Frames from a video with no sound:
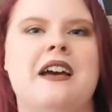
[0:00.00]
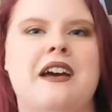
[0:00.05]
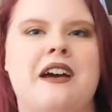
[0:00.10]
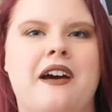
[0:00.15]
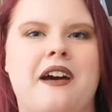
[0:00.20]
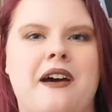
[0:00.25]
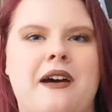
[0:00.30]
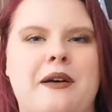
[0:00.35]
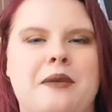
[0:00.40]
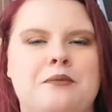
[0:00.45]

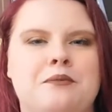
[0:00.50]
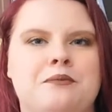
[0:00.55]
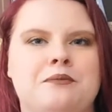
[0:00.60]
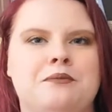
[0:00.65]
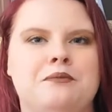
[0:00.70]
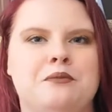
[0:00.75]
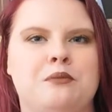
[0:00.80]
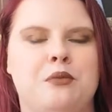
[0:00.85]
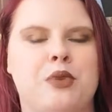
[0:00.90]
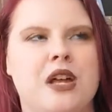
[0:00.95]

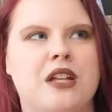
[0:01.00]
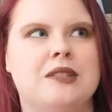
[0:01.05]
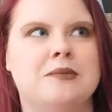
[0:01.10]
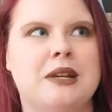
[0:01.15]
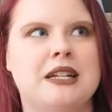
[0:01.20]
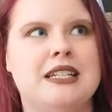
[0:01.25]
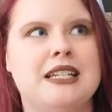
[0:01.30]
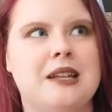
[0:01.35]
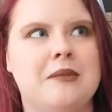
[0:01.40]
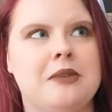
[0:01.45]
Plus
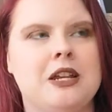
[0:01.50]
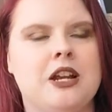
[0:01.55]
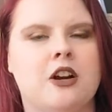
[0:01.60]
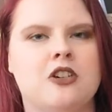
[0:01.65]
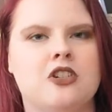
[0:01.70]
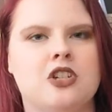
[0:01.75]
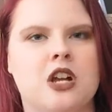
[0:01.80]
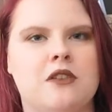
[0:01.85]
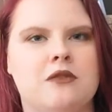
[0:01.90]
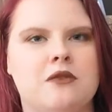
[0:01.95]
my
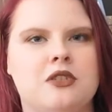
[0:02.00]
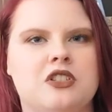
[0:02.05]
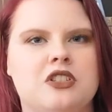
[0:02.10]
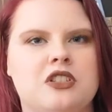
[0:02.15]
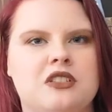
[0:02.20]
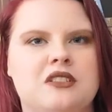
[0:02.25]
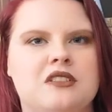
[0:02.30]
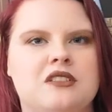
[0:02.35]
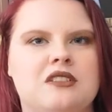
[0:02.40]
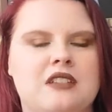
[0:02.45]
TBR shelf, which
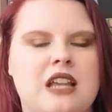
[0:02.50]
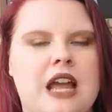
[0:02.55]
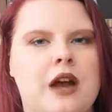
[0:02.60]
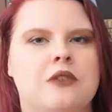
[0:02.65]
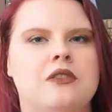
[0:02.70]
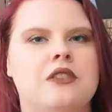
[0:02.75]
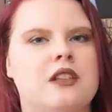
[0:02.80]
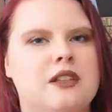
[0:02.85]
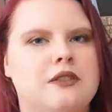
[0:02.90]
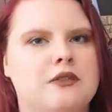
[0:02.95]
is
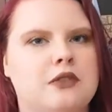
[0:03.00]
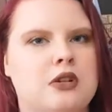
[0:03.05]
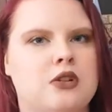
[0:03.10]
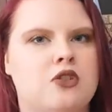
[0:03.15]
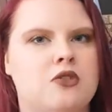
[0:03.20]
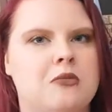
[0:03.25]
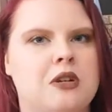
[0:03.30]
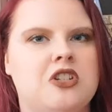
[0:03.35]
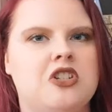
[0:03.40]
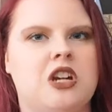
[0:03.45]
out in the living
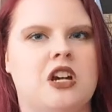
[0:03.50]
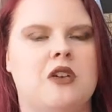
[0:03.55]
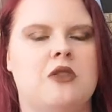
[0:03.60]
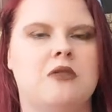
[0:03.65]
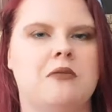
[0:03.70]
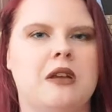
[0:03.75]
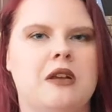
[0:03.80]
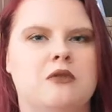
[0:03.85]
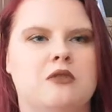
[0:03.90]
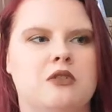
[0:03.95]
room. I share it
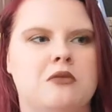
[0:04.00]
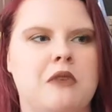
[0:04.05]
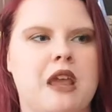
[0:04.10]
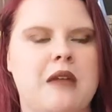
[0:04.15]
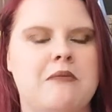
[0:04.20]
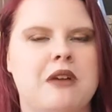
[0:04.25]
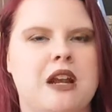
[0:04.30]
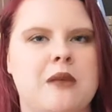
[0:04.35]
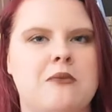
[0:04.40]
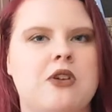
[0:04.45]
with my
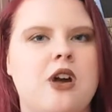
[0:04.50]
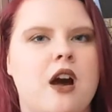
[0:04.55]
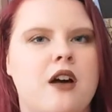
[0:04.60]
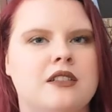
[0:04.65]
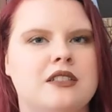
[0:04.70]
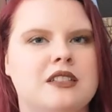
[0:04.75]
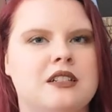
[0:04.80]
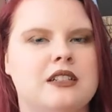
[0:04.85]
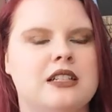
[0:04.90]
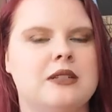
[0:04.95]
roommate, but I'm
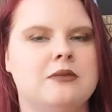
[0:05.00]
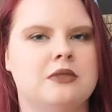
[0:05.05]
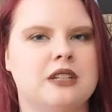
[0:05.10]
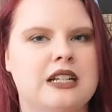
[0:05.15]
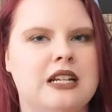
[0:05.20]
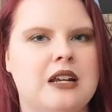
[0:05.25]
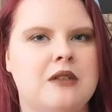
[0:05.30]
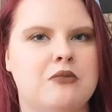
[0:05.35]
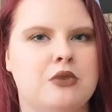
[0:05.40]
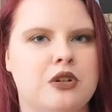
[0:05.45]
constantly
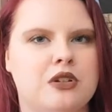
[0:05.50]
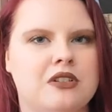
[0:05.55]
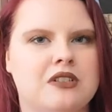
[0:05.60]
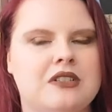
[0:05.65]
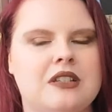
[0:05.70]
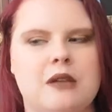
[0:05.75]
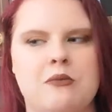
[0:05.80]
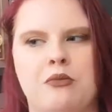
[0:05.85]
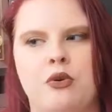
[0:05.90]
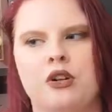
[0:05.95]
reading
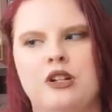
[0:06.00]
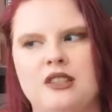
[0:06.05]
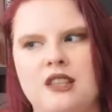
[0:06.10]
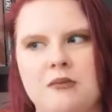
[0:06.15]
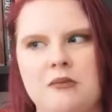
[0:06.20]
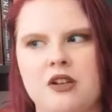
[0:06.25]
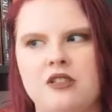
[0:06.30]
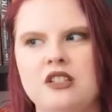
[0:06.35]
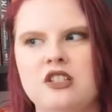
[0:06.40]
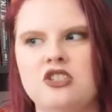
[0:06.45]
books and putting
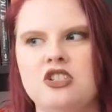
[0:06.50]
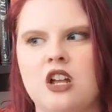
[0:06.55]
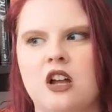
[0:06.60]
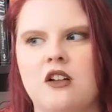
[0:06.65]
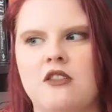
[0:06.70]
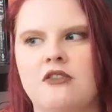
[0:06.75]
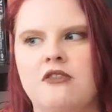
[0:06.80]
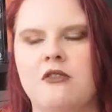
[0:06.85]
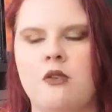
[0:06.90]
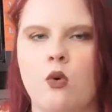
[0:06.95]
them on the
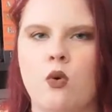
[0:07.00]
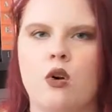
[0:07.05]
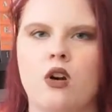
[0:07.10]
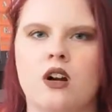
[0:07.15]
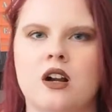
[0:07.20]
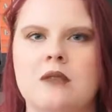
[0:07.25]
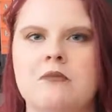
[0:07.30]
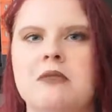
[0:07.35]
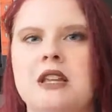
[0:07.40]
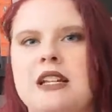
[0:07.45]
shelf
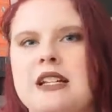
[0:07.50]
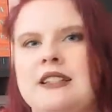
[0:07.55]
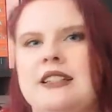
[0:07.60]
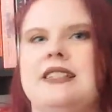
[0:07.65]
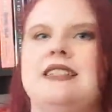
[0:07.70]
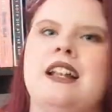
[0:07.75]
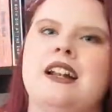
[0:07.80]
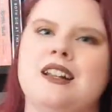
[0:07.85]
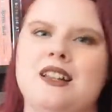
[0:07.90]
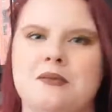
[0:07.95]
or immediately
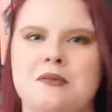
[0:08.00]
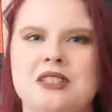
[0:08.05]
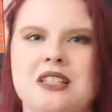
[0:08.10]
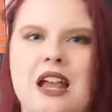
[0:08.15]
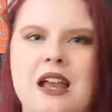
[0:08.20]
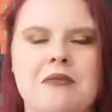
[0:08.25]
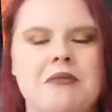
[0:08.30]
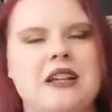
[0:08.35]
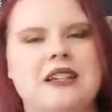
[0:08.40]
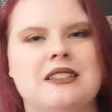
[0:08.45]
setting them
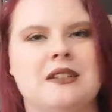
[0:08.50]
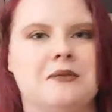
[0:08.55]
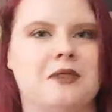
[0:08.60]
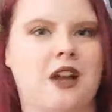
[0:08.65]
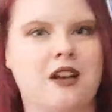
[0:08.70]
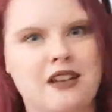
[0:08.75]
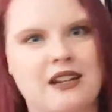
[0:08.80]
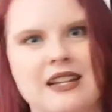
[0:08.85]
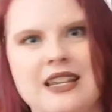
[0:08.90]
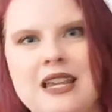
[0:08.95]
aside because I'm
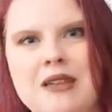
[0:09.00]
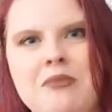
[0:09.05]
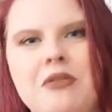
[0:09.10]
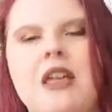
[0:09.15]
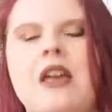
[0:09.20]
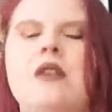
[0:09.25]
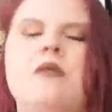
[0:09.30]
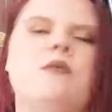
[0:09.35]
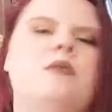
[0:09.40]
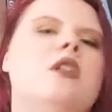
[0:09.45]
not going to keep
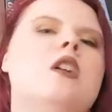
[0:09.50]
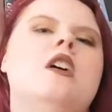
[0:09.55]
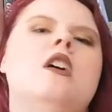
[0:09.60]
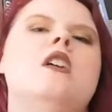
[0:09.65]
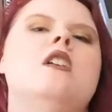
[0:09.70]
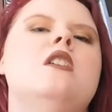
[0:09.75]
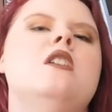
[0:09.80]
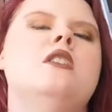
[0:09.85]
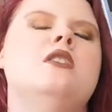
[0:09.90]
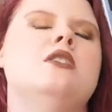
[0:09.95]
them.
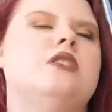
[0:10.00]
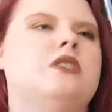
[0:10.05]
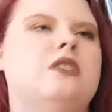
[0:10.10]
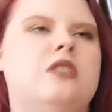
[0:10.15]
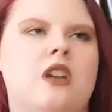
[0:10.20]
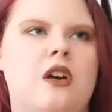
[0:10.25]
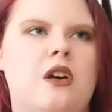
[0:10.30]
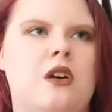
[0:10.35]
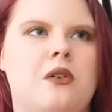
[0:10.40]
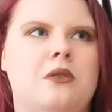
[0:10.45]

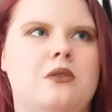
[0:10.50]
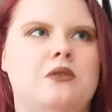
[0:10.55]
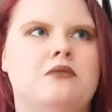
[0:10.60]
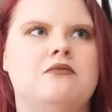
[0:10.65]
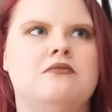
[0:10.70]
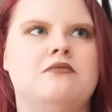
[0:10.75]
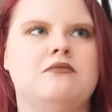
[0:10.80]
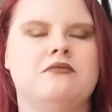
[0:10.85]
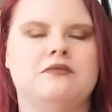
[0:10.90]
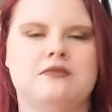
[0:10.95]
So
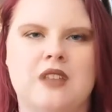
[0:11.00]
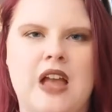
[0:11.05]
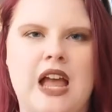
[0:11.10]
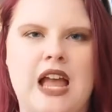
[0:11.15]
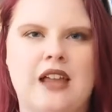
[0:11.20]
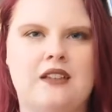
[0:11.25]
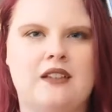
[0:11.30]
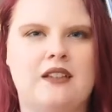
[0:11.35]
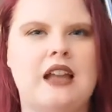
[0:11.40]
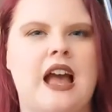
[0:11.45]

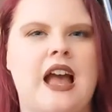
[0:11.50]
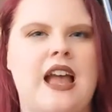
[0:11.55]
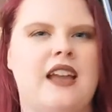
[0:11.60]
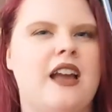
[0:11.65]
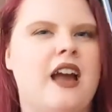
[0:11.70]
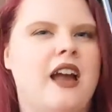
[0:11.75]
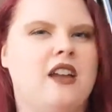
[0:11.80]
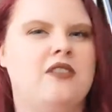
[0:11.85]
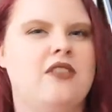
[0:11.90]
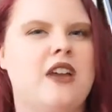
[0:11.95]
I
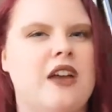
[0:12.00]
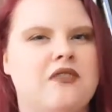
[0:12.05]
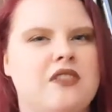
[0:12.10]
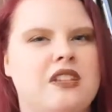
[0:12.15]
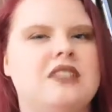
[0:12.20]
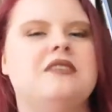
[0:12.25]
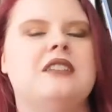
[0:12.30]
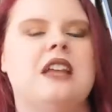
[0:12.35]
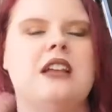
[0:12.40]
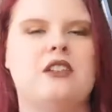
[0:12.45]
kind of had
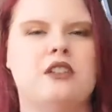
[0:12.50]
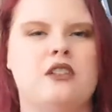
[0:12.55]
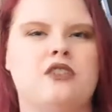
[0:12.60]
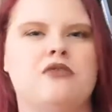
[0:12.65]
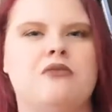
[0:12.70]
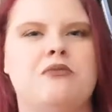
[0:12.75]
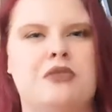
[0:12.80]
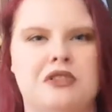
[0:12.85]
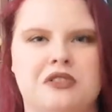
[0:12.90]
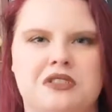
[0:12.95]
this cycle
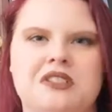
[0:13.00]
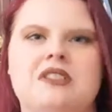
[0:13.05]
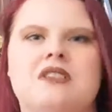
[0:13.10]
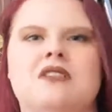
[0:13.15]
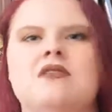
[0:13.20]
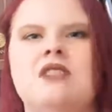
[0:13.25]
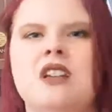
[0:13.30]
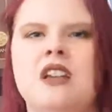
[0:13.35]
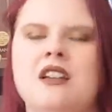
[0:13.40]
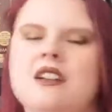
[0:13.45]
of
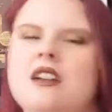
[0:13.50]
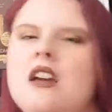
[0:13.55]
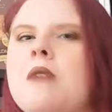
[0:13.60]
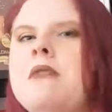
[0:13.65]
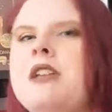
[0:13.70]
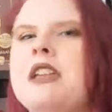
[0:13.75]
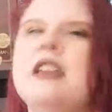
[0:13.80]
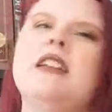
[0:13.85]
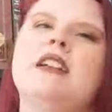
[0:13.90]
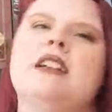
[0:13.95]
books
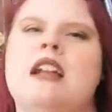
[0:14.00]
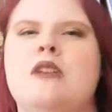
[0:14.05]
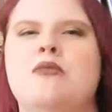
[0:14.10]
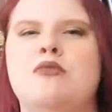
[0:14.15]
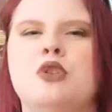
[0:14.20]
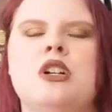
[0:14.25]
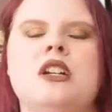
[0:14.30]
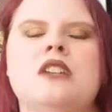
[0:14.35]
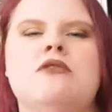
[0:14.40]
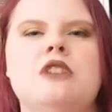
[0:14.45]
coming in and out
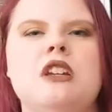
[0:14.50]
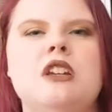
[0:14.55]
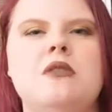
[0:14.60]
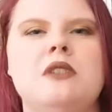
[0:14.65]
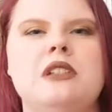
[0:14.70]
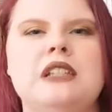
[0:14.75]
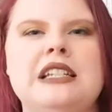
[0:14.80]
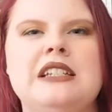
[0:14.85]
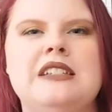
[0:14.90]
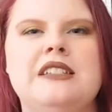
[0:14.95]
pretty
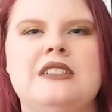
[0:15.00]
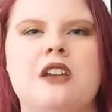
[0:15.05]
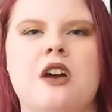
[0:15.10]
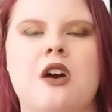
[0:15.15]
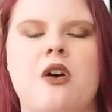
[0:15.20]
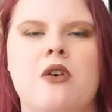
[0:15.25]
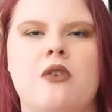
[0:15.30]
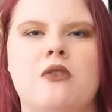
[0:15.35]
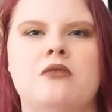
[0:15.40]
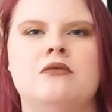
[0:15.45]
frequently,
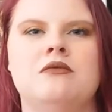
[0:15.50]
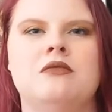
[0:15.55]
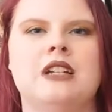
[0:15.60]
so